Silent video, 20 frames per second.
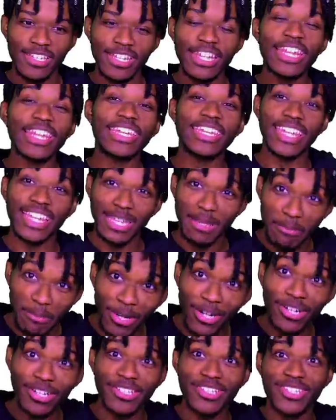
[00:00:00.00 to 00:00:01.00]
Dillon
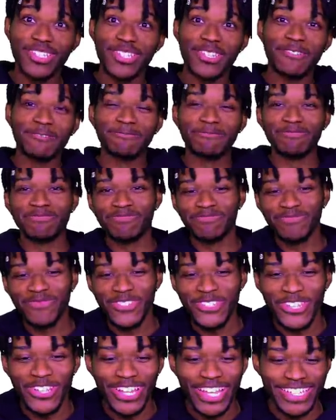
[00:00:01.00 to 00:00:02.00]
Brooks.
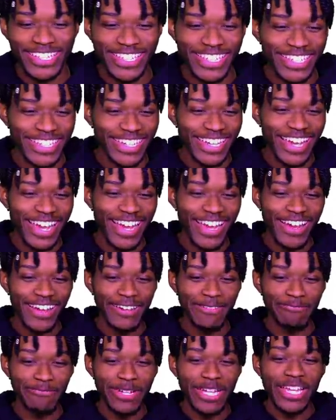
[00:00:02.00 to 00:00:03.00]
So let's see.
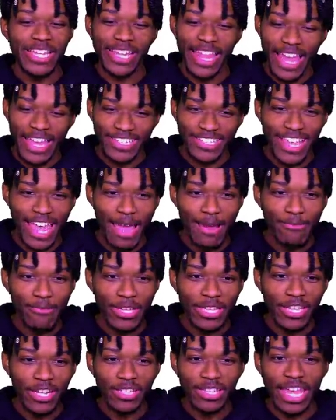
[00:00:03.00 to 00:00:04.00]
Um, last time we
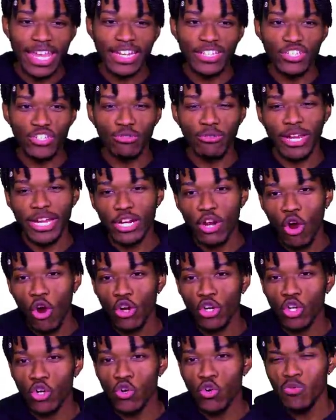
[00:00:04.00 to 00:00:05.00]
looked at a trade
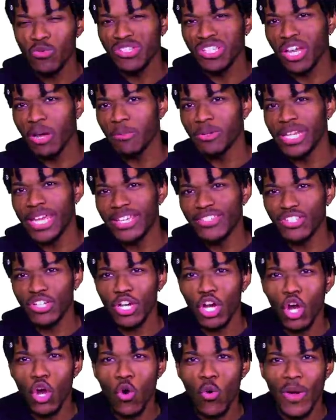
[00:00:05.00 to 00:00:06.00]
article was a couple days
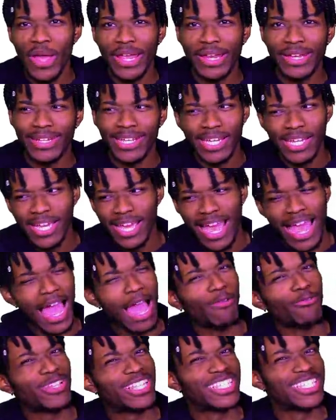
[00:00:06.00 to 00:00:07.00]
ago, and I
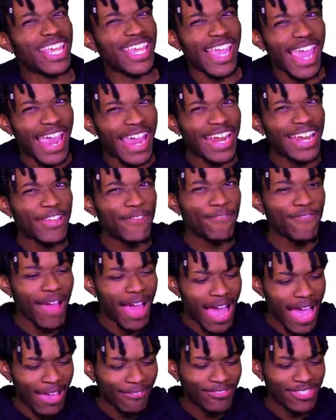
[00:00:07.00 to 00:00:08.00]
would say
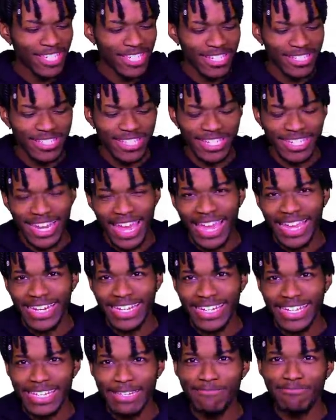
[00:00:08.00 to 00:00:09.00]
85 to, to
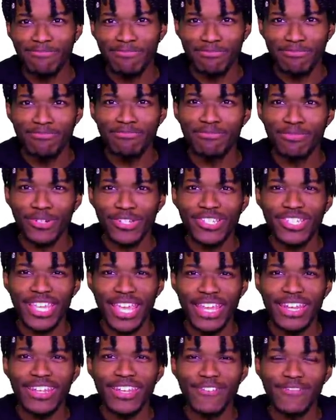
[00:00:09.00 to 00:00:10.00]
90%
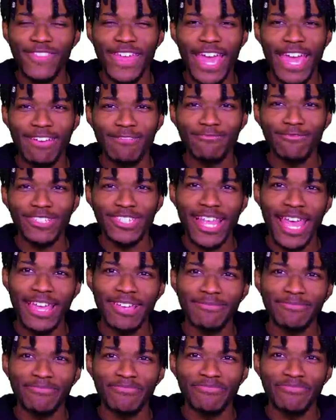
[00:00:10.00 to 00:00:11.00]
of that was
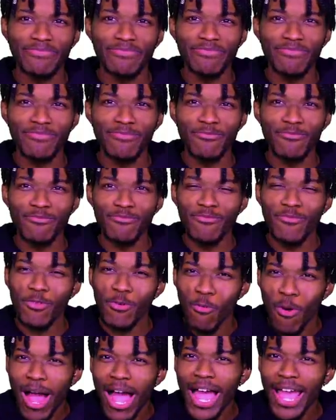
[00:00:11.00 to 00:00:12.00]
like,
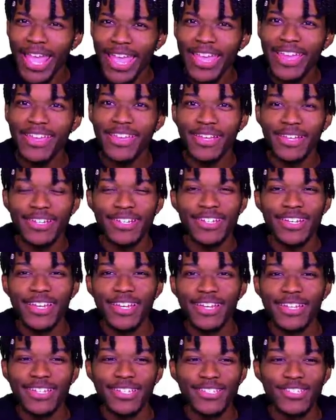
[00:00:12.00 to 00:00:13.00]
why?
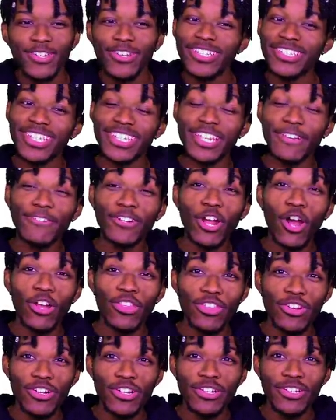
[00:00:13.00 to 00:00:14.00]
So it is a different
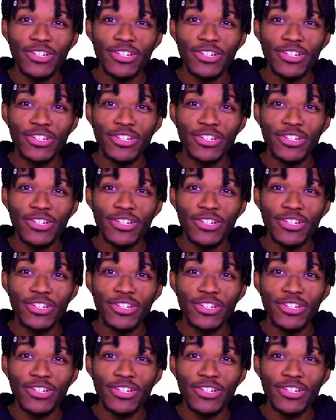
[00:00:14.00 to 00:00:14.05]
author?